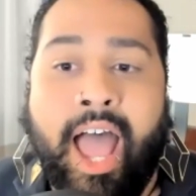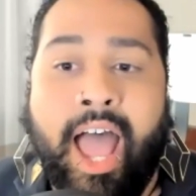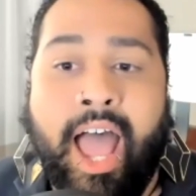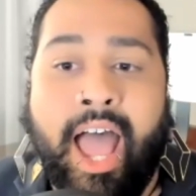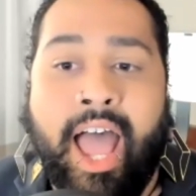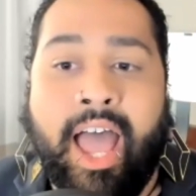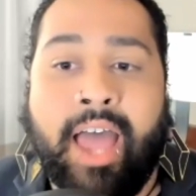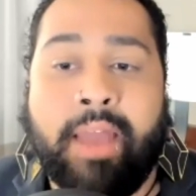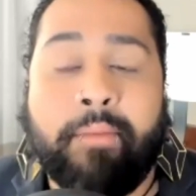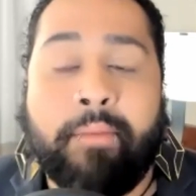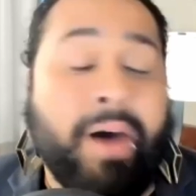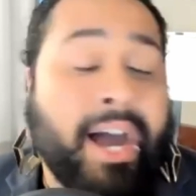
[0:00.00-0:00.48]

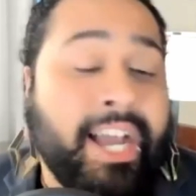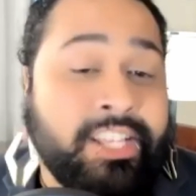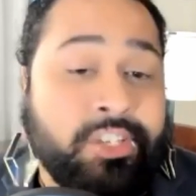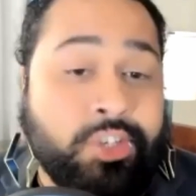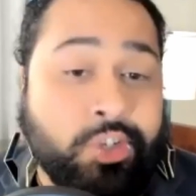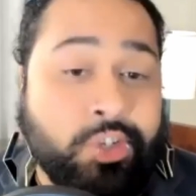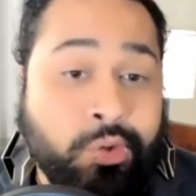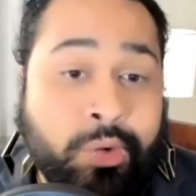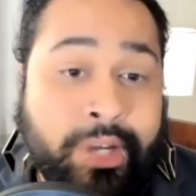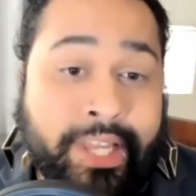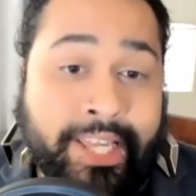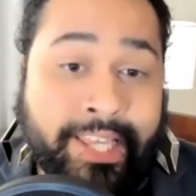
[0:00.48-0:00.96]
And by
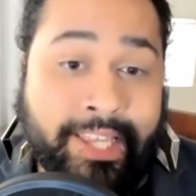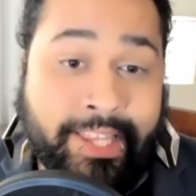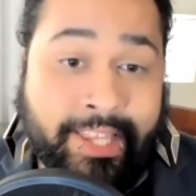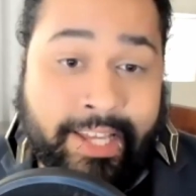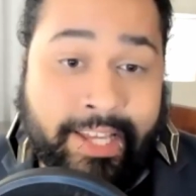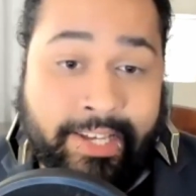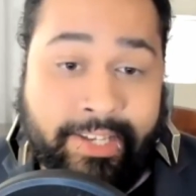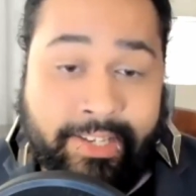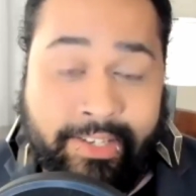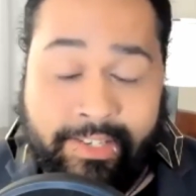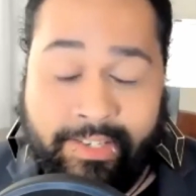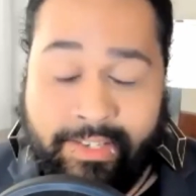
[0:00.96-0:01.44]
doing
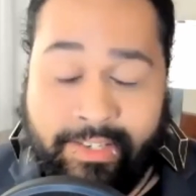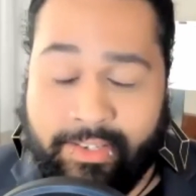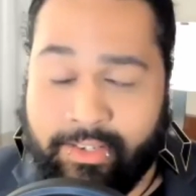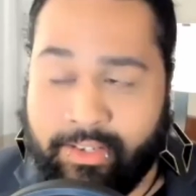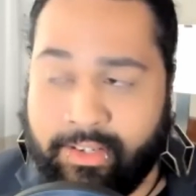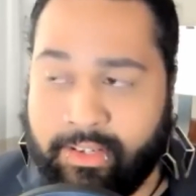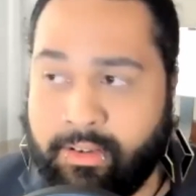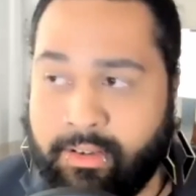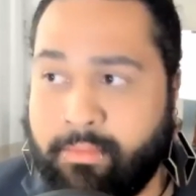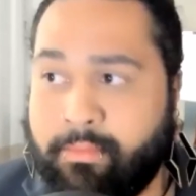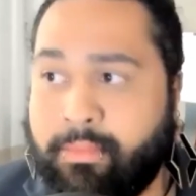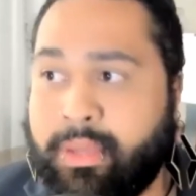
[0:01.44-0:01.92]
this,
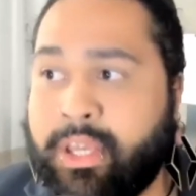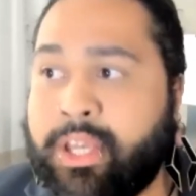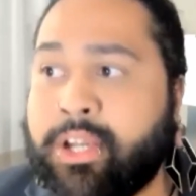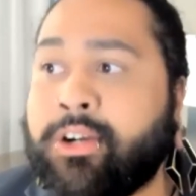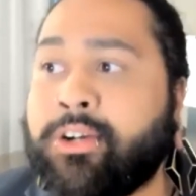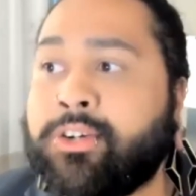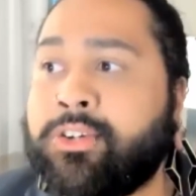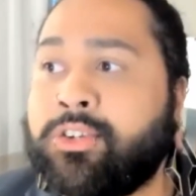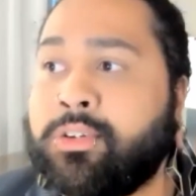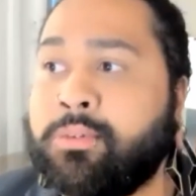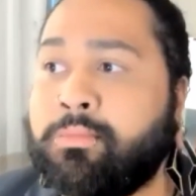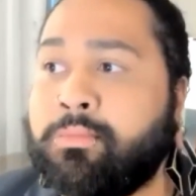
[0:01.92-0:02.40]
peer
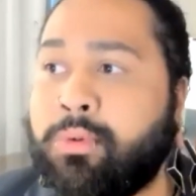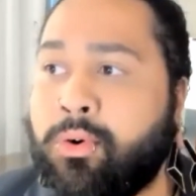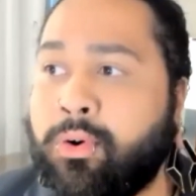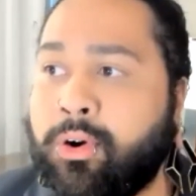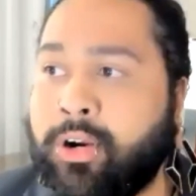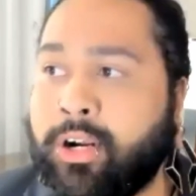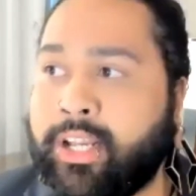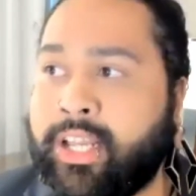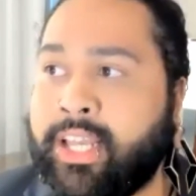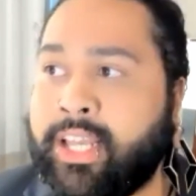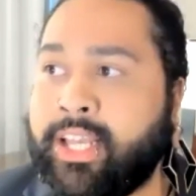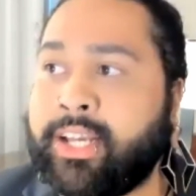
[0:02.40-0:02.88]

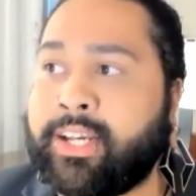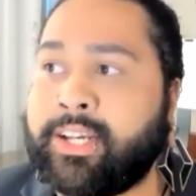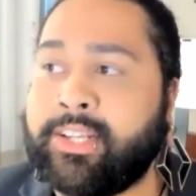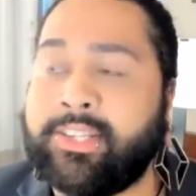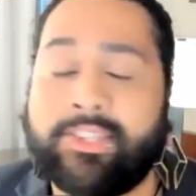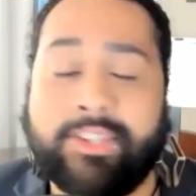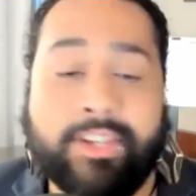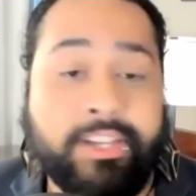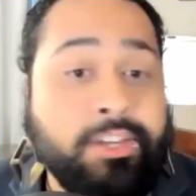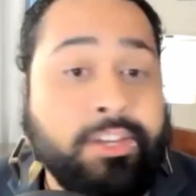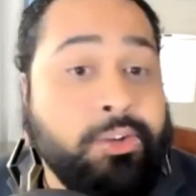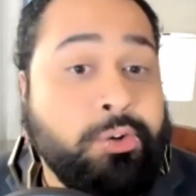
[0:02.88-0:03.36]
support can
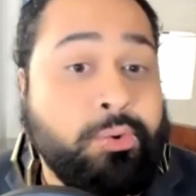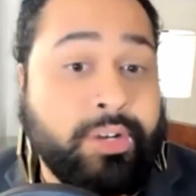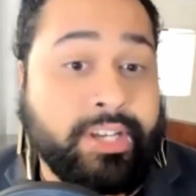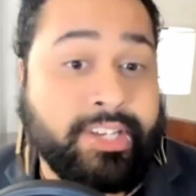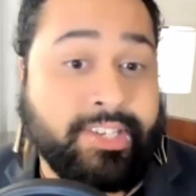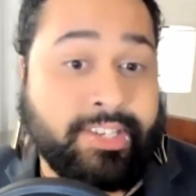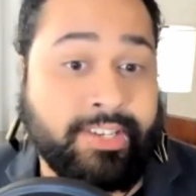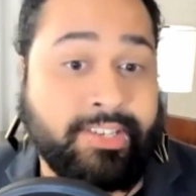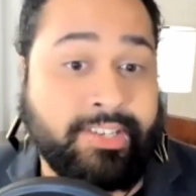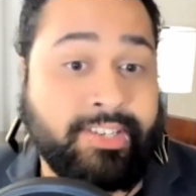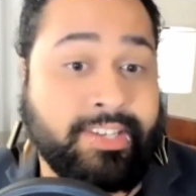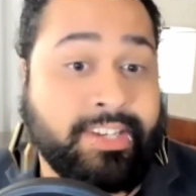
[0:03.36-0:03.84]
continue to
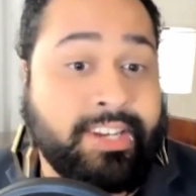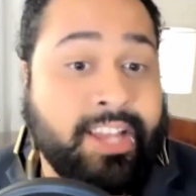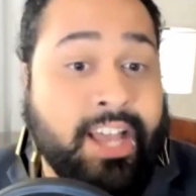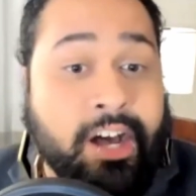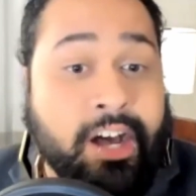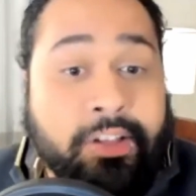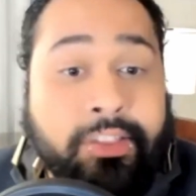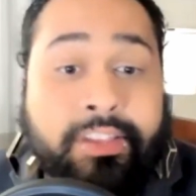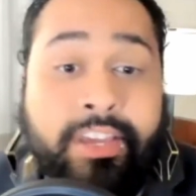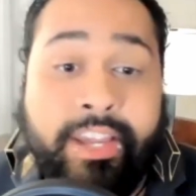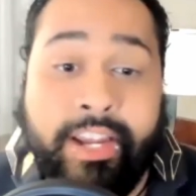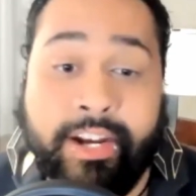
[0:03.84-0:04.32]
exist in
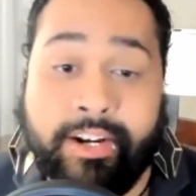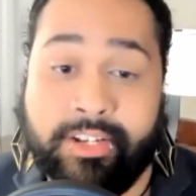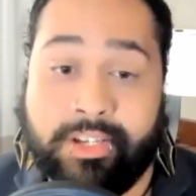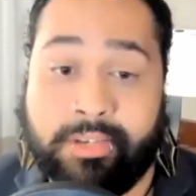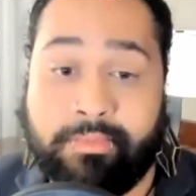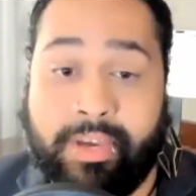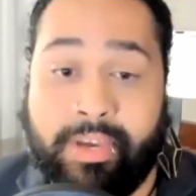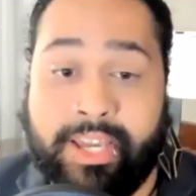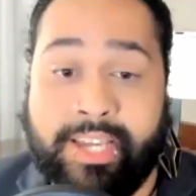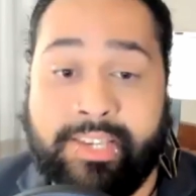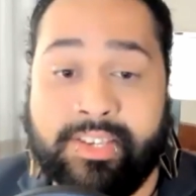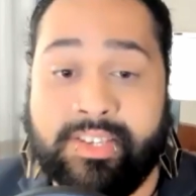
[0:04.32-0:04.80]
healthcare
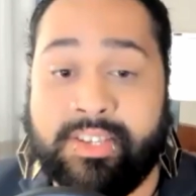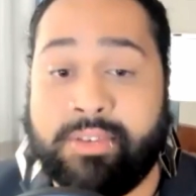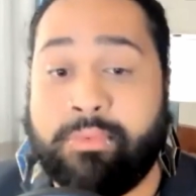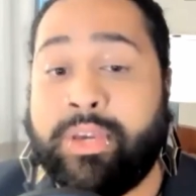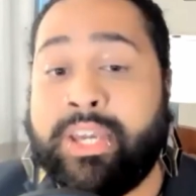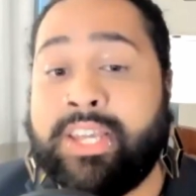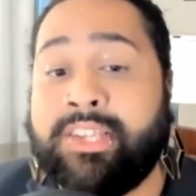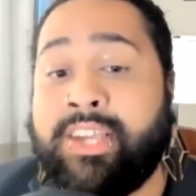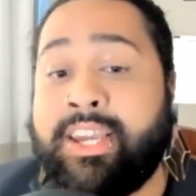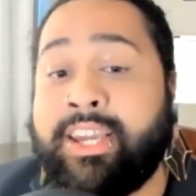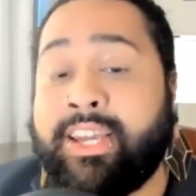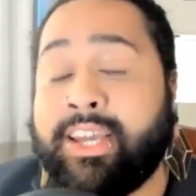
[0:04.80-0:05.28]
spaces, and we
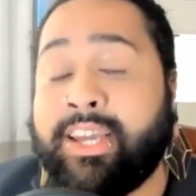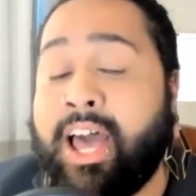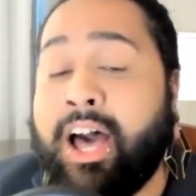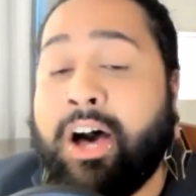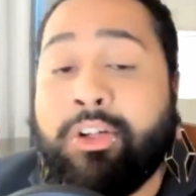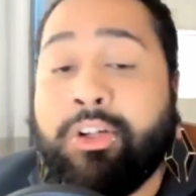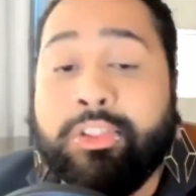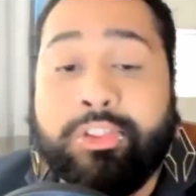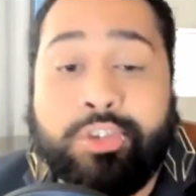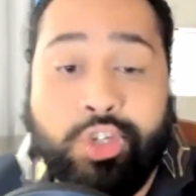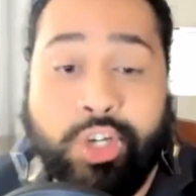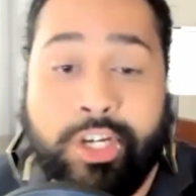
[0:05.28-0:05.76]
could take a
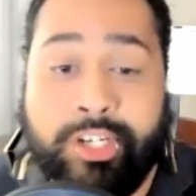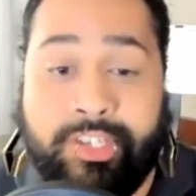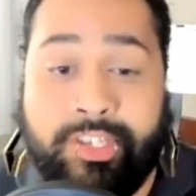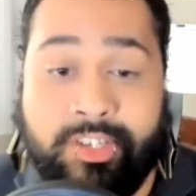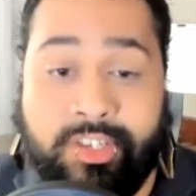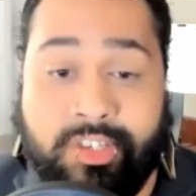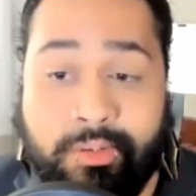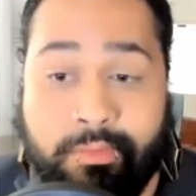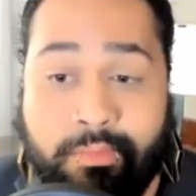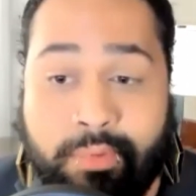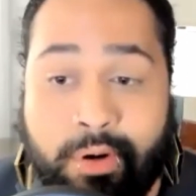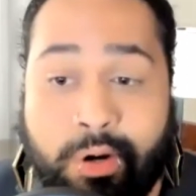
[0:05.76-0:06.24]
health
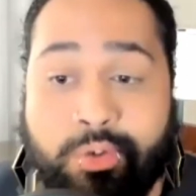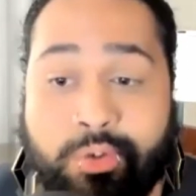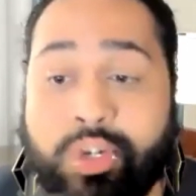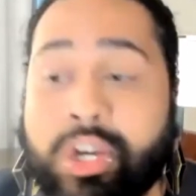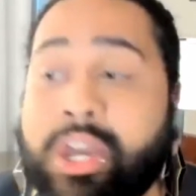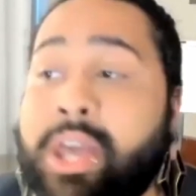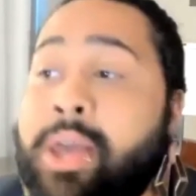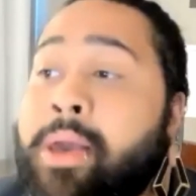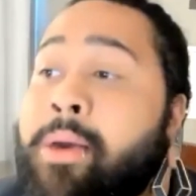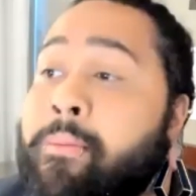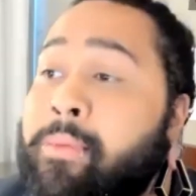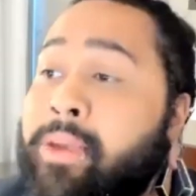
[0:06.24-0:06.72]
justice approach,
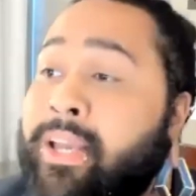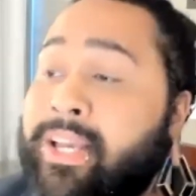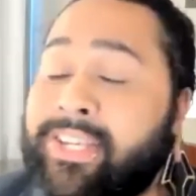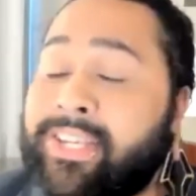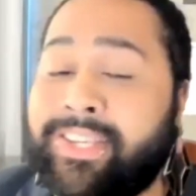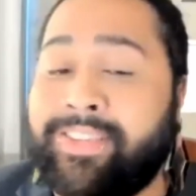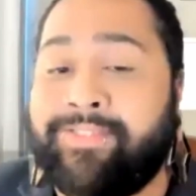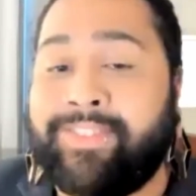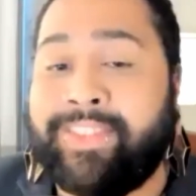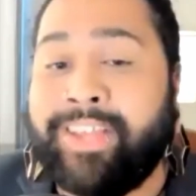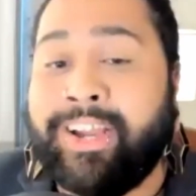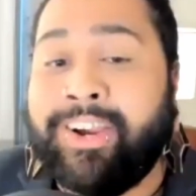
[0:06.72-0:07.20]
because
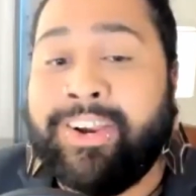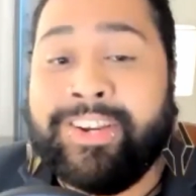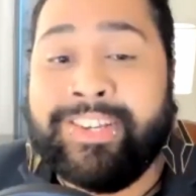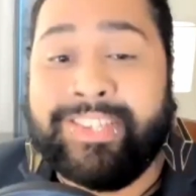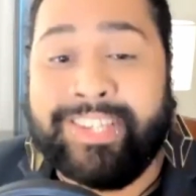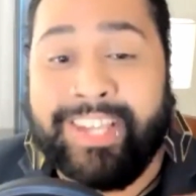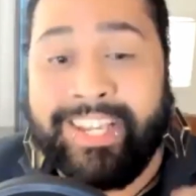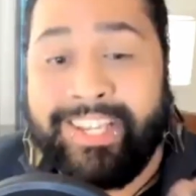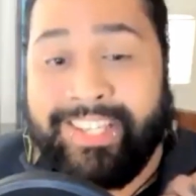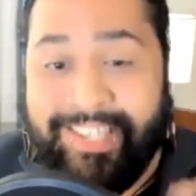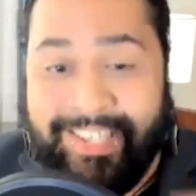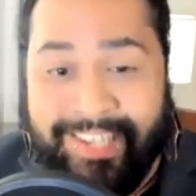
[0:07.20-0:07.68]
if there is
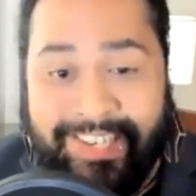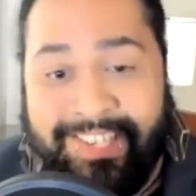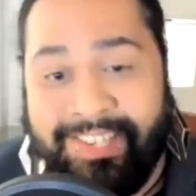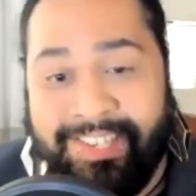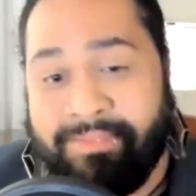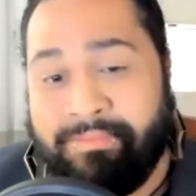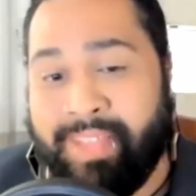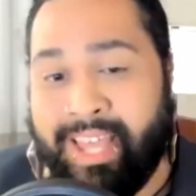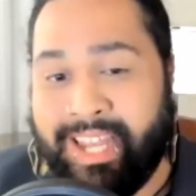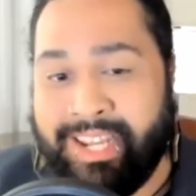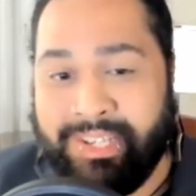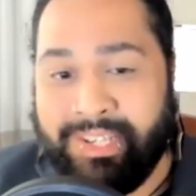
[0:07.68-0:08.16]
a
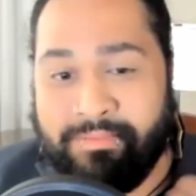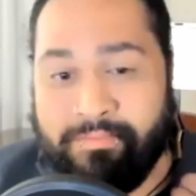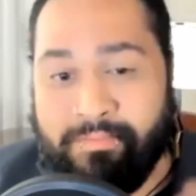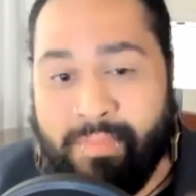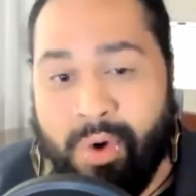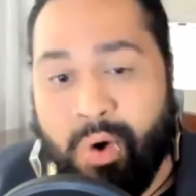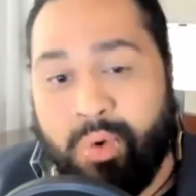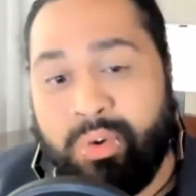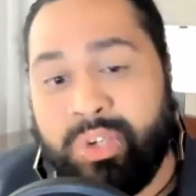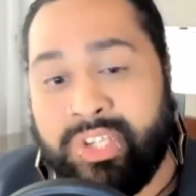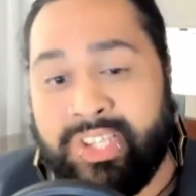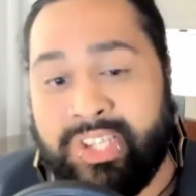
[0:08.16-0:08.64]
system that is
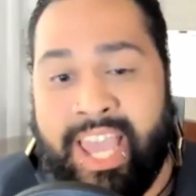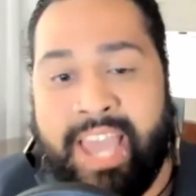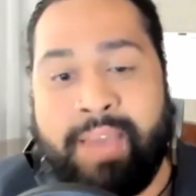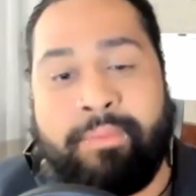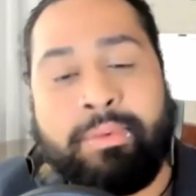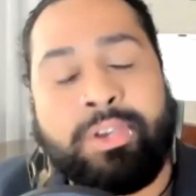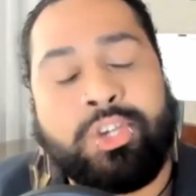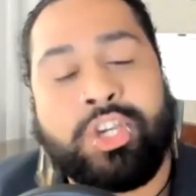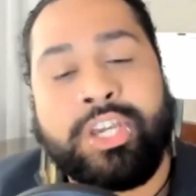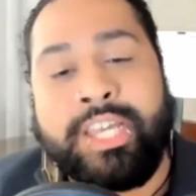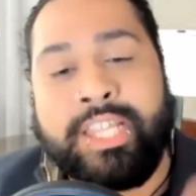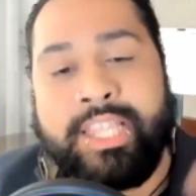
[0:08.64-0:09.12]
most
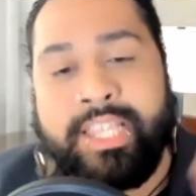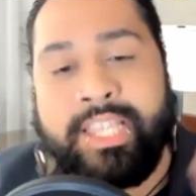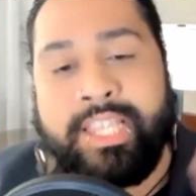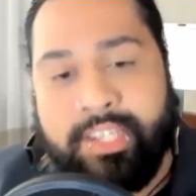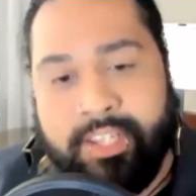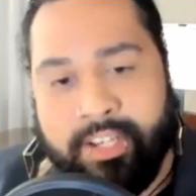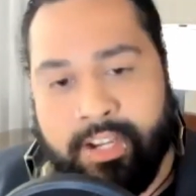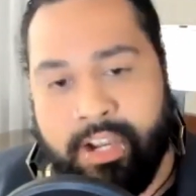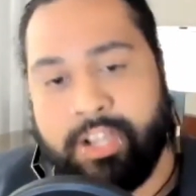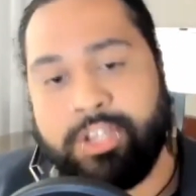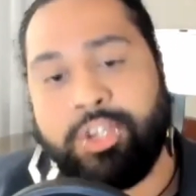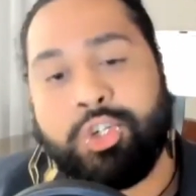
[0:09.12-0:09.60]
damaging in this
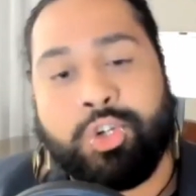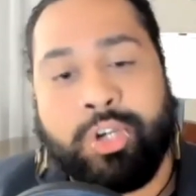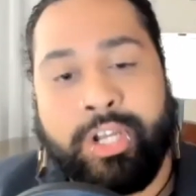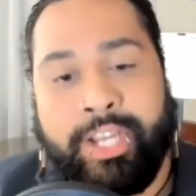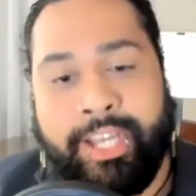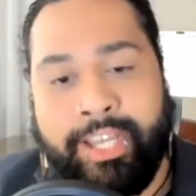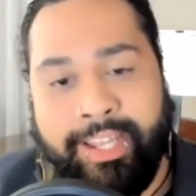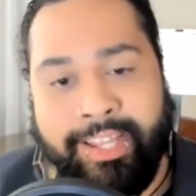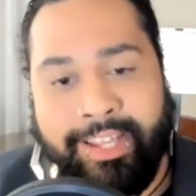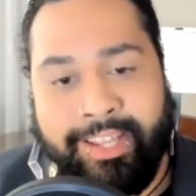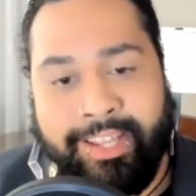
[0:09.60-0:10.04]
country,